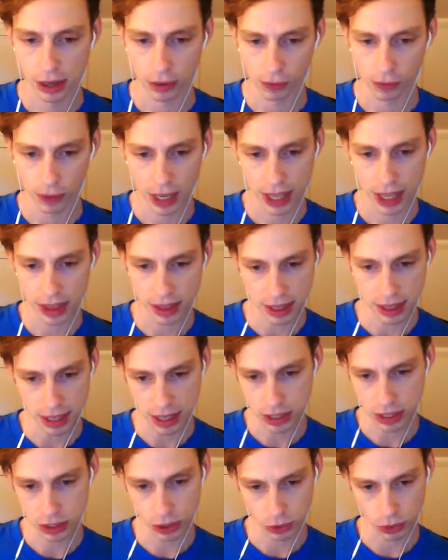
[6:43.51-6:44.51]
run
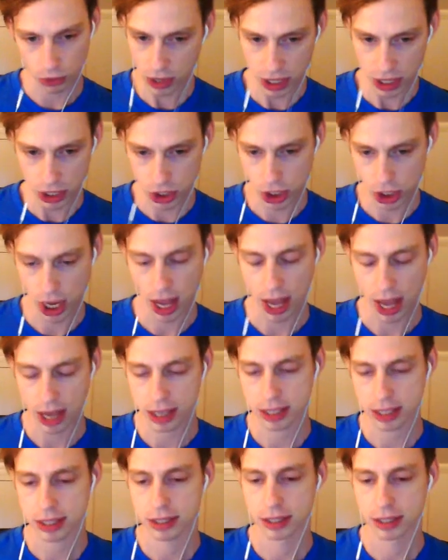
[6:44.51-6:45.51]
these three
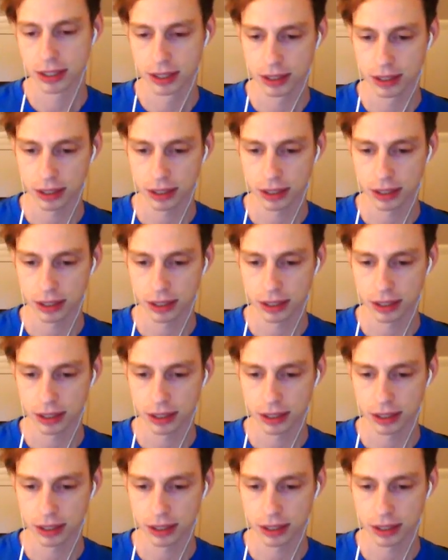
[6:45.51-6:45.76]
checks